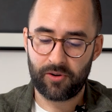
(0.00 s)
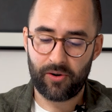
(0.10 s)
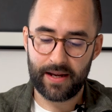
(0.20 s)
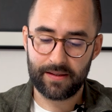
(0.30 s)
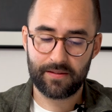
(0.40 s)
All
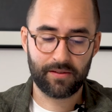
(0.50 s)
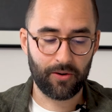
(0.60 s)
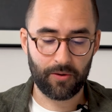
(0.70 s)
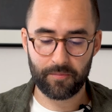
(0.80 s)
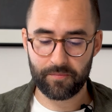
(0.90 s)
right,
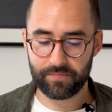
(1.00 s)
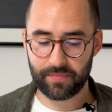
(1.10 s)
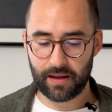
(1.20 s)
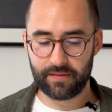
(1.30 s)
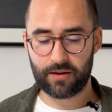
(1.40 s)
so
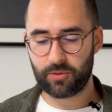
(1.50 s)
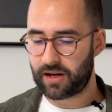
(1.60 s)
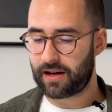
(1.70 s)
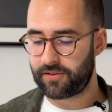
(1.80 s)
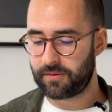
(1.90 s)
now we
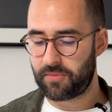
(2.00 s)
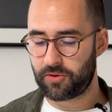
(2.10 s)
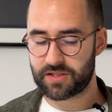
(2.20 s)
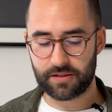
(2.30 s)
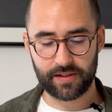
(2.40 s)
covered
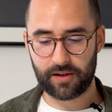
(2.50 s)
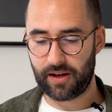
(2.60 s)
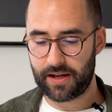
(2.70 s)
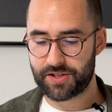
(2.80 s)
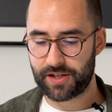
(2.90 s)
most of the
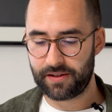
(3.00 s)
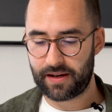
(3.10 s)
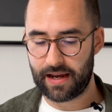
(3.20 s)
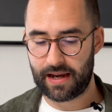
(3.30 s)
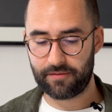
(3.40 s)
collection.
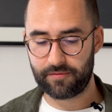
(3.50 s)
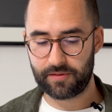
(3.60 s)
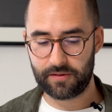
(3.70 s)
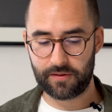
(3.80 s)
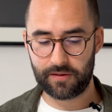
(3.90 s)
I have
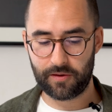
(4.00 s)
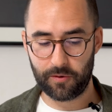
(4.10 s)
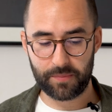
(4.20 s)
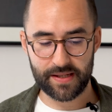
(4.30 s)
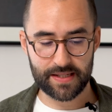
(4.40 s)
2
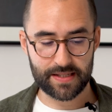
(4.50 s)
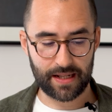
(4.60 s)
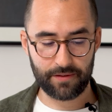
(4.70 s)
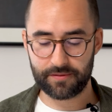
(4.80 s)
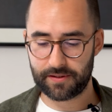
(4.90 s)
pieces
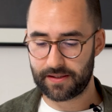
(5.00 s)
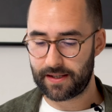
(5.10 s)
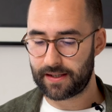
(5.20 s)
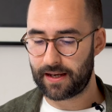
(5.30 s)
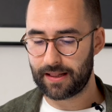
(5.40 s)
left
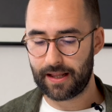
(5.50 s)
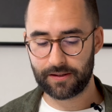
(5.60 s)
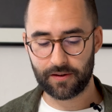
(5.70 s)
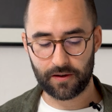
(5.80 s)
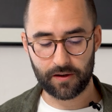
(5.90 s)
that I'd like
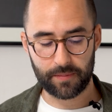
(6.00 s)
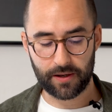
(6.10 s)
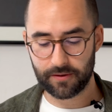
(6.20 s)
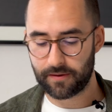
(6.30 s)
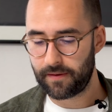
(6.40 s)
to talk
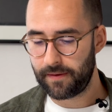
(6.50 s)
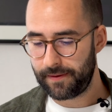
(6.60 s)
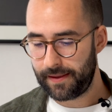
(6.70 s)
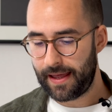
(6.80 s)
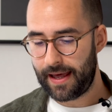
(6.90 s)
about.
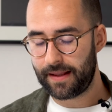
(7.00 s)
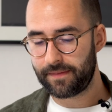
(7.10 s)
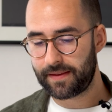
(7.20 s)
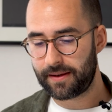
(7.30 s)
And